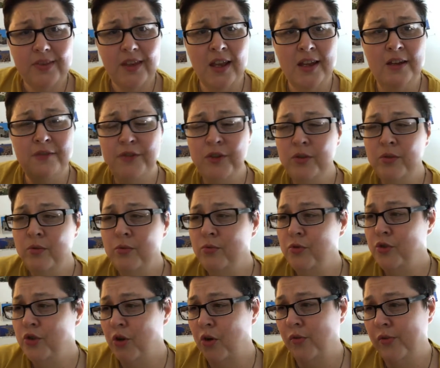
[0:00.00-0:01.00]
And if you
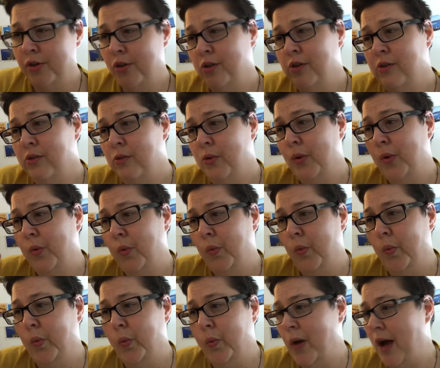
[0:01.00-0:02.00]
don't know
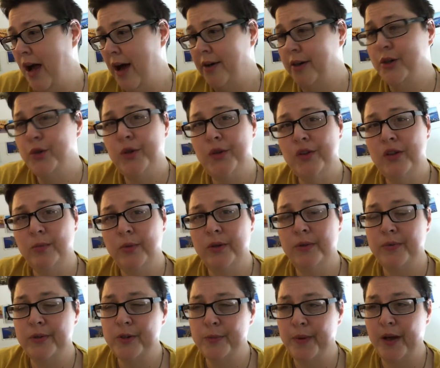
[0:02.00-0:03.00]
how to treat someone
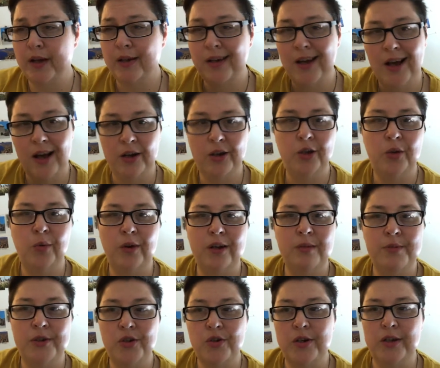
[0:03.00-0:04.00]
with respect, how do you want
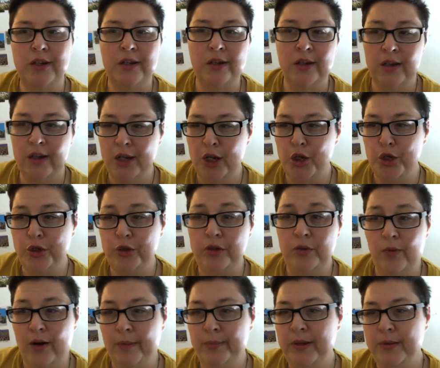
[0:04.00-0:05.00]
to be treated? Do you
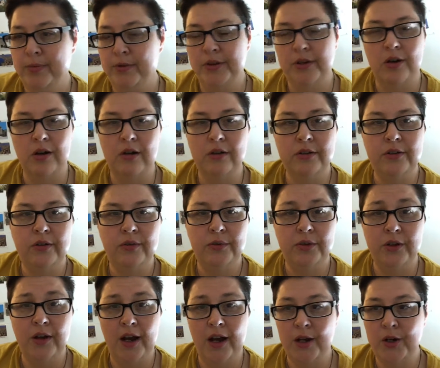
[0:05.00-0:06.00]
want people to call you
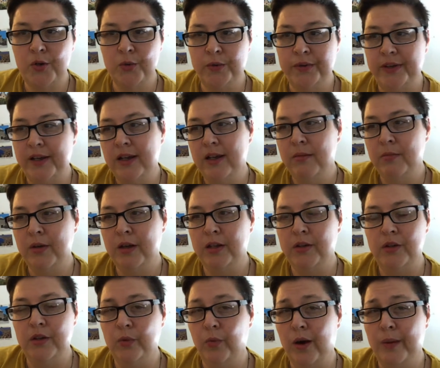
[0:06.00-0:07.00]
your actual name, and
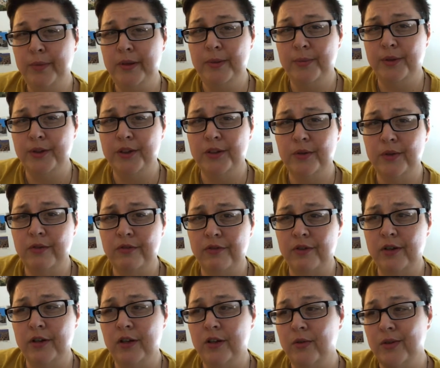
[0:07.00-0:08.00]
do you want people to
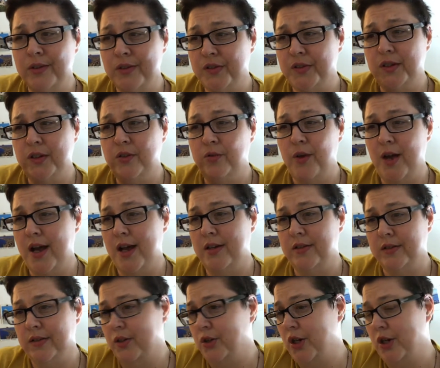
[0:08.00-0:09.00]
refer to you and see you
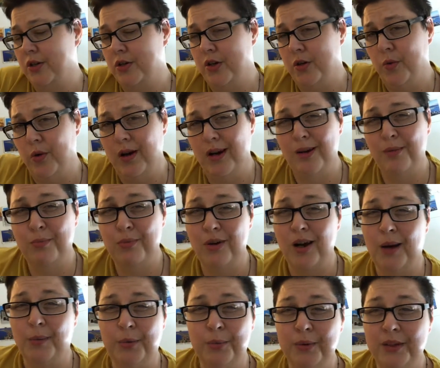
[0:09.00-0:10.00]
as the gender you are?
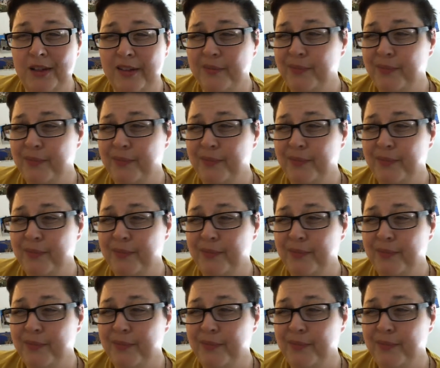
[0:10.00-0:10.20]
Probably.